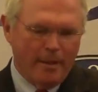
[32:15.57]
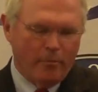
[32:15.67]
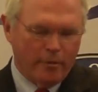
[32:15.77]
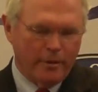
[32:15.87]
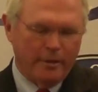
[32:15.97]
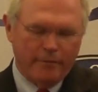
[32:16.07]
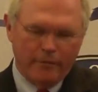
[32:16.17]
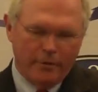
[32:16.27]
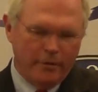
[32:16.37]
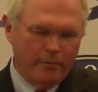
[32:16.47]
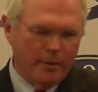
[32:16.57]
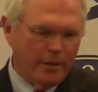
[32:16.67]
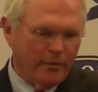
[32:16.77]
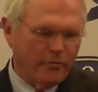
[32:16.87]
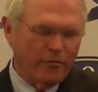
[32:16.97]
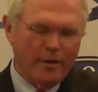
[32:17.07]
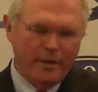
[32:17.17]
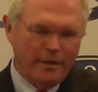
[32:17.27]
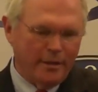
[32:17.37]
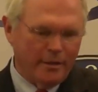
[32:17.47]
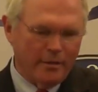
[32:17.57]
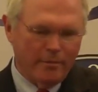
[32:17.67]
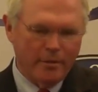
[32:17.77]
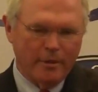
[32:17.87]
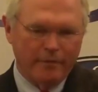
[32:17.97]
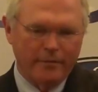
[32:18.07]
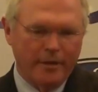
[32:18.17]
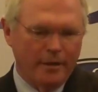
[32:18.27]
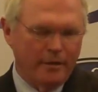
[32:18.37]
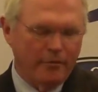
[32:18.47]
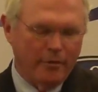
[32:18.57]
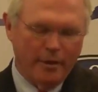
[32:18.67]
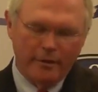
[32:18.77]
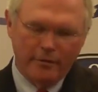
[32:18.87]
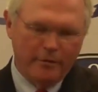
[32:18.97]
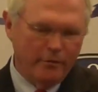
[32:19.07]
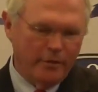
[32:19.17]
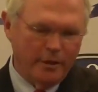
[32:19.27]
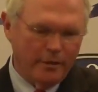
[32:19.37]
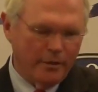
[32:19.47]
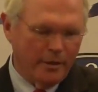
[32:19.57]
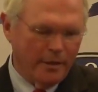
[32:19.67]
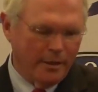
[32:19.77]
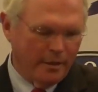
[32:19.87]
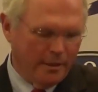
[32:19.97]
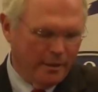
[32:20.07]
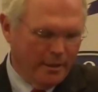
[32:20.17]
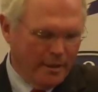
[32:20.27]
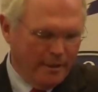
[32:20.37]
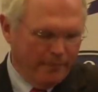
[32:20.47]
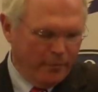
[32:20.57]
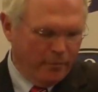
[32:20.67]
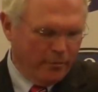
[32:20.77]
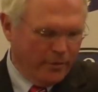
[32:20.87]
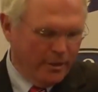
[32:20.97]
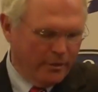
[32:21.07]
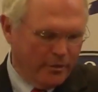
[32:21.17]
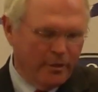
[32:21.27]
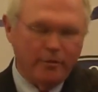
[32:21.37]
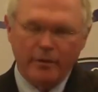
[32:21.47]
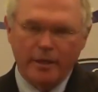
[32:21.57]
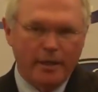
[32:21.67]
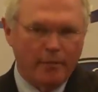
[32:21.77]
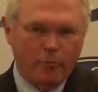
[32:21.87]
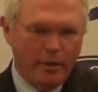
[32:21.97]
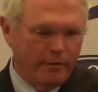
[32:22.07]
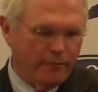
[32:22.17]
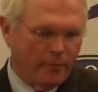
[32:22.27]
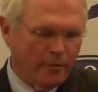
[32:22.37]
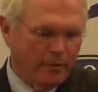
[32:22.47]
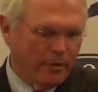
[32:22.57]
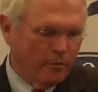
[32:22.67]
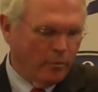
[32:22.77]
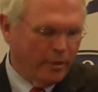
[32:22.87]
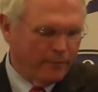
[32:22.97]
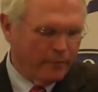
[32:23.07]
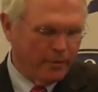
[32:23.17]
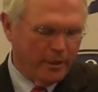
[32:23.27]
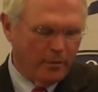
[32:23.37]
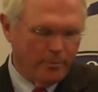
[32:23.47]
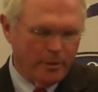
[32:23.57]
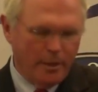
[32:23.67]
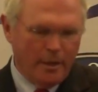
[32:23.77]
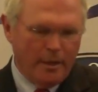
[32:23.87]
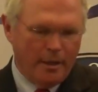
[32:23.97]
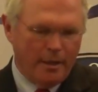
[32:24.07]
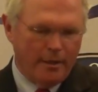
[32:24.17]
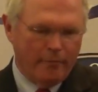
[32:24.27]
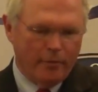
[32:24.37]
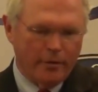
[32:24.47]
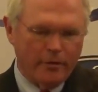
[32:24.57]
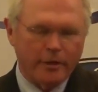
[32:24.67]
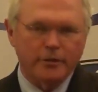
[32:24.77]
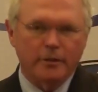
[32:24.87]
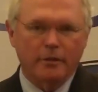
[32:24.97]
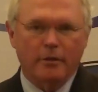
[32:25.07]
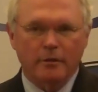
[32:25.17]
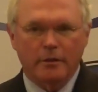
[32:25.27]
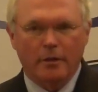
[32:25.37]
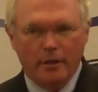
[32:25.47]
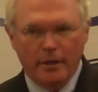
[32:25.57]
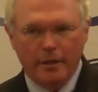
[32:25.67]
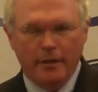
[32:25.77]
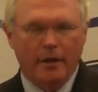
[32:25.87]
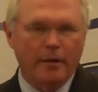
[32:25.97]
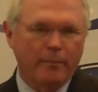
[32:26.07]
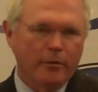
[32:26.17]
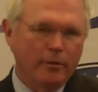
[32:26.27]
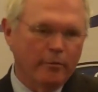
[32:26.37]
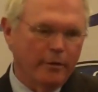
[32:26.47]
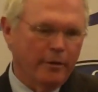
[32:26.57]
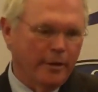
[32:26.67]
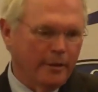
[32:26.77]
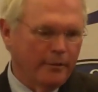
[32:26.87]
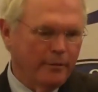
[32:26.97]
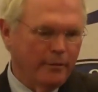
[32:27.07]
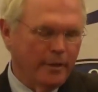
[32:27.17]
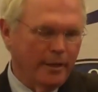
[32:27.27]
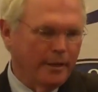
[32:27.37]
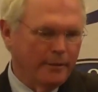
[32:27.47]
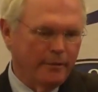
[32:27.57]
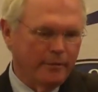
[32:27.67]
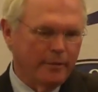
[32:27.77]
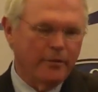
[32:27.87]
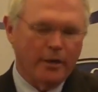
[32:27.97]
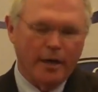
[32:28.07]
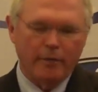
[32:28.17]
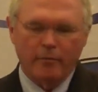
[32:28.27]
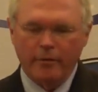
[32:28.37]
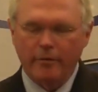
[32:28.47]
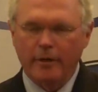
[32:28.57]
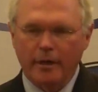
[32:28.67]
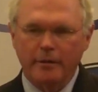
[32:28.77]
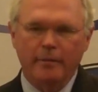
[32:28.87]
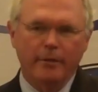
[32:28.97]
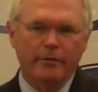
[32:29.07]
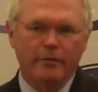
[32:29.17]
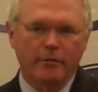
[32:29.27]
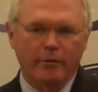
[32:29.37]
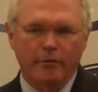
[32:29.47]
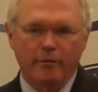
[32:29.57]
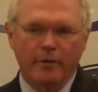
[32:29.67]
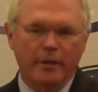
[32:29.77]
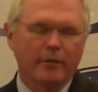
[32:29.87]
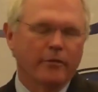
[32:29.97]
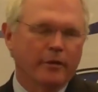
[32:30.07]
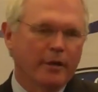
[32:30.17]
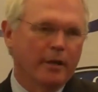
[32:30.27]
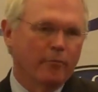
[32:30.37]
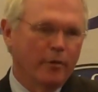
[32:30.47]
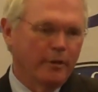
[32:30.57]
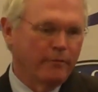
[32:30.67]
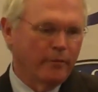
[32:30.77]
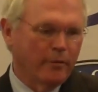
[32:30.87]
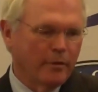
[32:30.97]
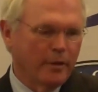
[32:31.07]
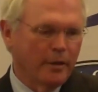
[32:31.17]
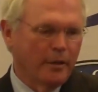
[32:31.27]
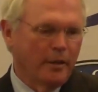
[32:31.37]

working for the U.S., trying to get some stuff done, trying to do things in a, where things, you know, you can't wait for help. I have one section called Calling an Audible, where I had to decide whether or not to meet the North Koreans and not wait for